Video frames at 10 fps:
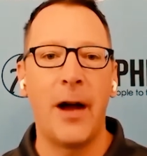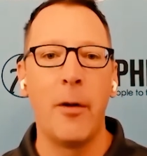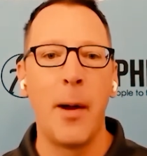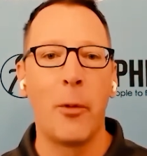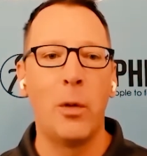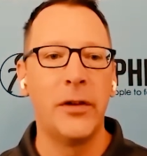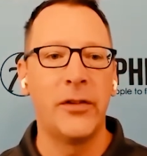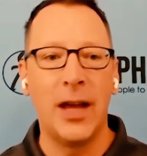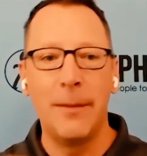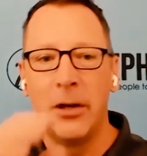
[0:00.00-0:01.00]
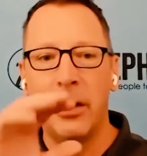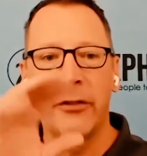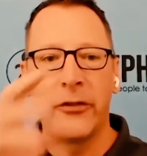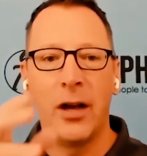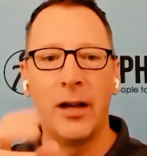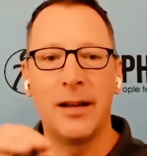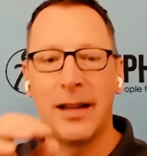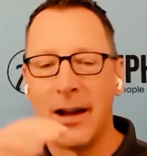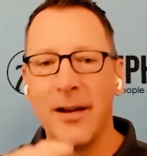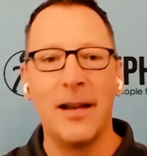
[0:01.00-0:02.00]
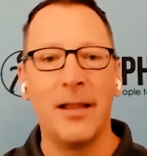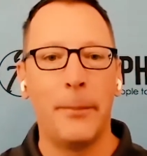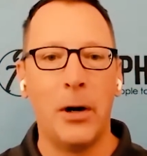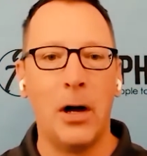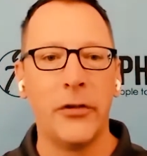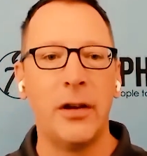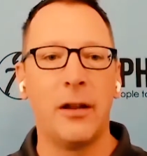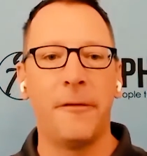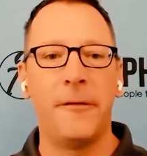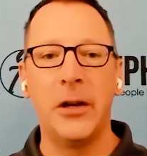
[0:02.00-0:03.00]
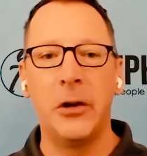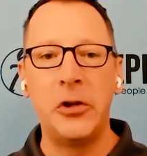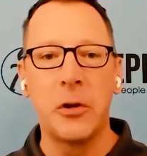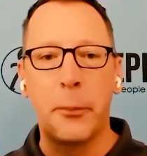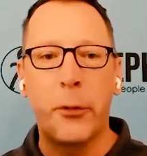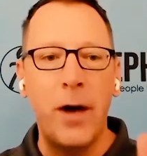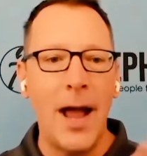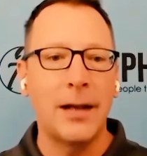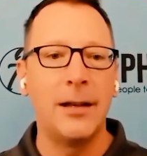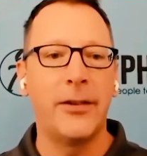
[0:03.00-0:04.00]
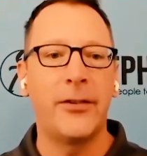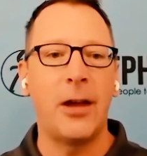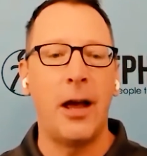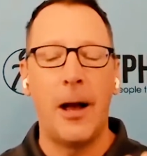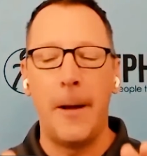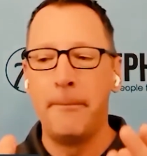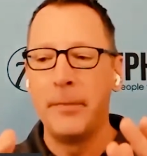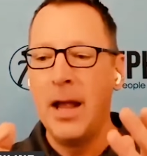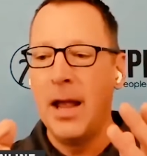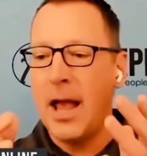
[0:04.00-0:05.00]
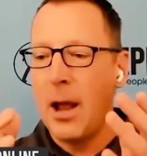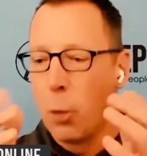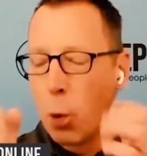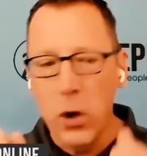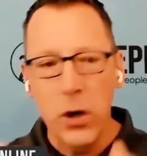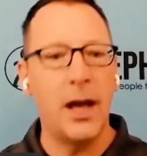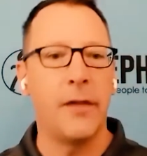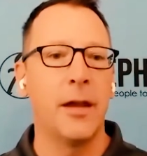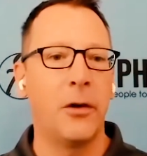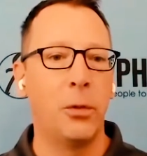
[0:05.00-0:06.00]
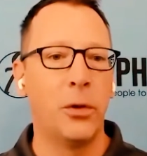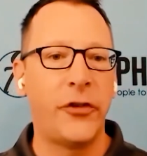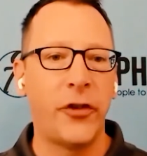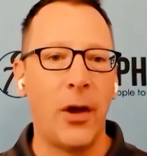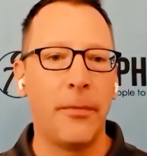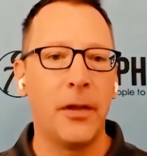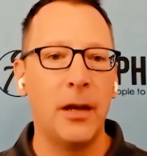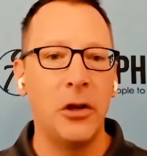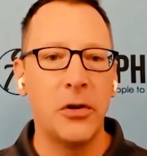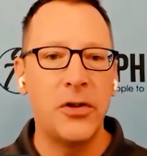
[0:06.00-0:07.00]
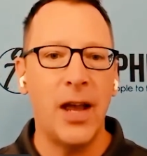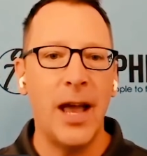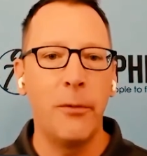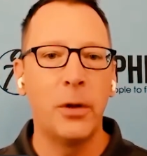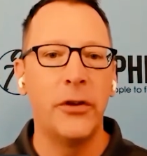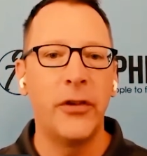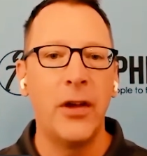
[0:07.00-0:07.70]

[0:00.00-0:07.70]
I remember one time, I saw you carrying the balls into the field. Your practice work ethic was something. Your dad was